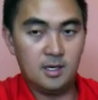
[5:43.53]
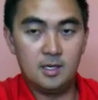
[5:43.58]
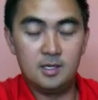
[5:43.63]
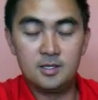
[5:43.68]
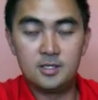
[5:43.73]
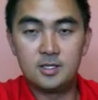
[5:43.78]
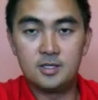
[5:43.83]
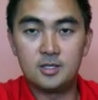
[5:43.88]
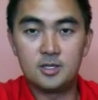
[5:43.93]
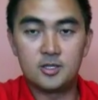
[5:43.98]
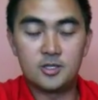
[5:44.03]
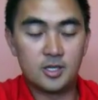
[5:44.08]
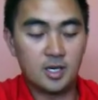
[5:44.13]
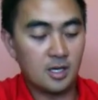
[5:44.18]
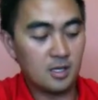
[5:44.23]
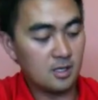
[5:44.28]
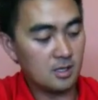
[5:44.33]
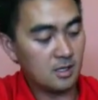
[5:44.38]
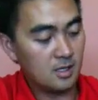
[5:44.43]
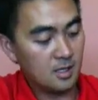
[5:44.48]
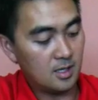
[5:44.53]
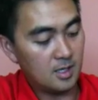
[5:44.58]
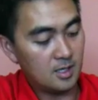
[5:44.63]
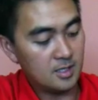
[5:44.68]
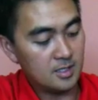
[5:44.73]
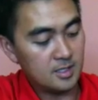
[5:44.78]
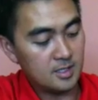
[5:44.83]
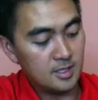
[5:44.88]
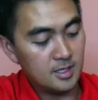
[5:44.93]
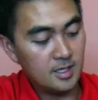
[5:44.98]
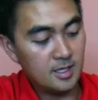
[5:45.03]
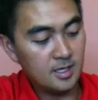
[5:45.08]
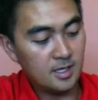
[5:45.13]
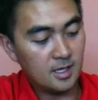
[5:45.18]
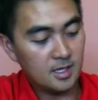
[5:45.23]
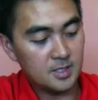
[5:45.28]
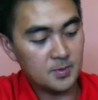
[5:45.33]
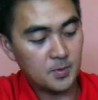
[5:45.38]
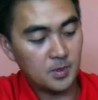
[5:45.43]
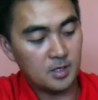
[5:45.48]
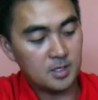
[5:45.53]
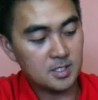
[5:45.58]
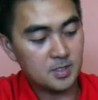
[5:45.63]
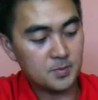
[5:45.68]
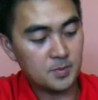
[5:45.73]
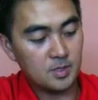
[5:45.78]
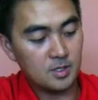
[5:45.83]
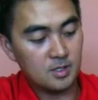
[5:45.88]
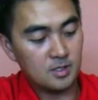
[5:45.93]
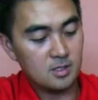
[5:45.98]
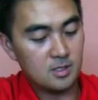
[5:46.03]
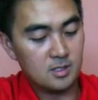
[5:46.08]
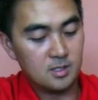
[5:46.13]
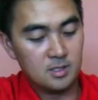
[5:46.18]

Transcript: into the shell as neat as possible.